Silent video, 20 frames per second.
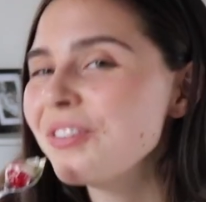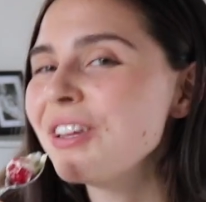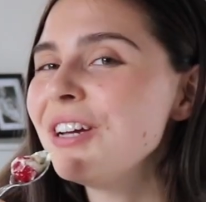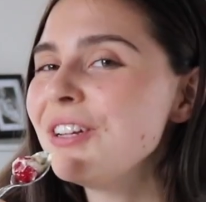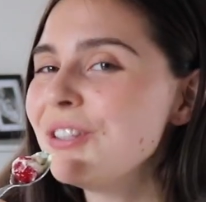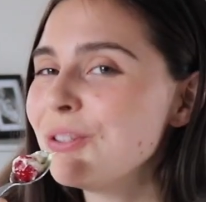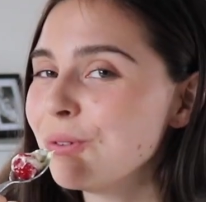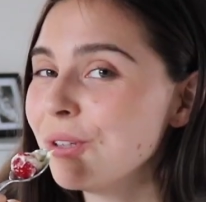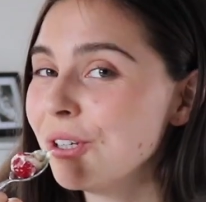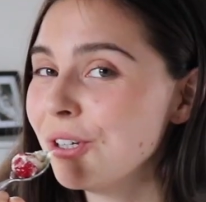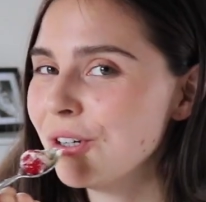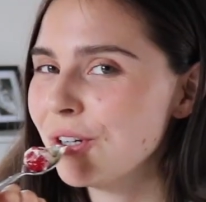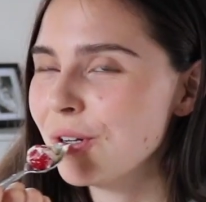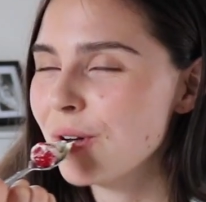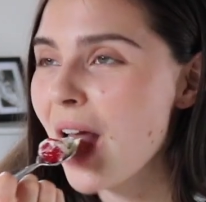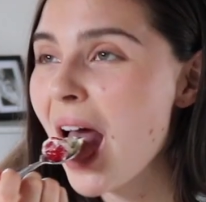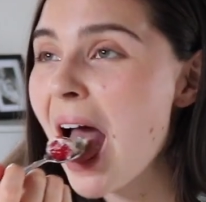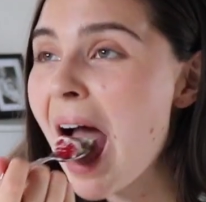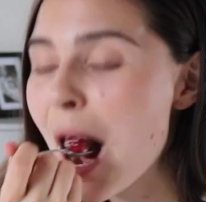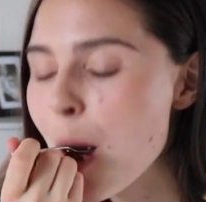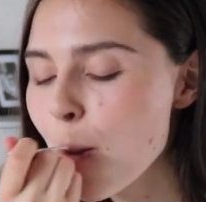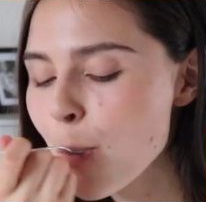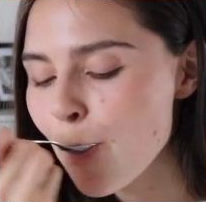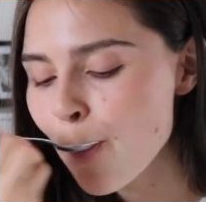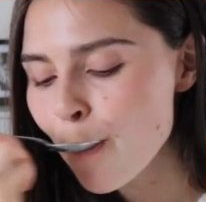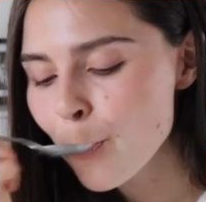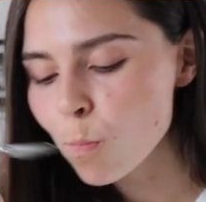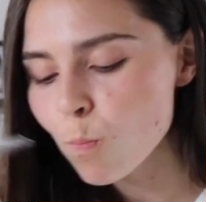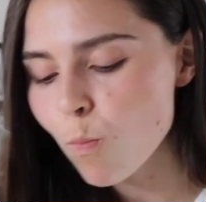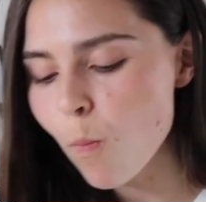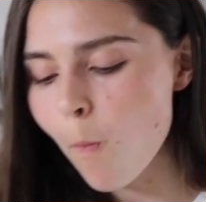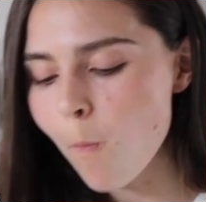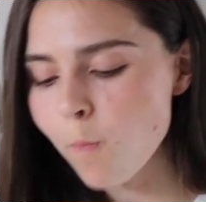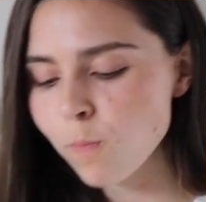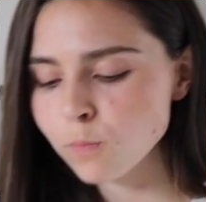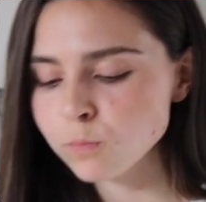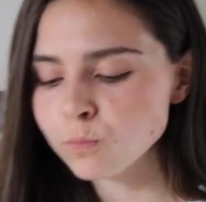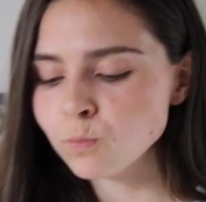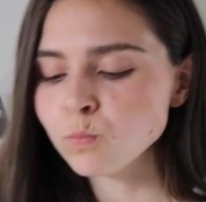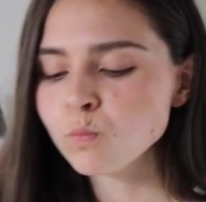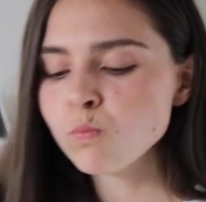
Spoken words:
it's really good.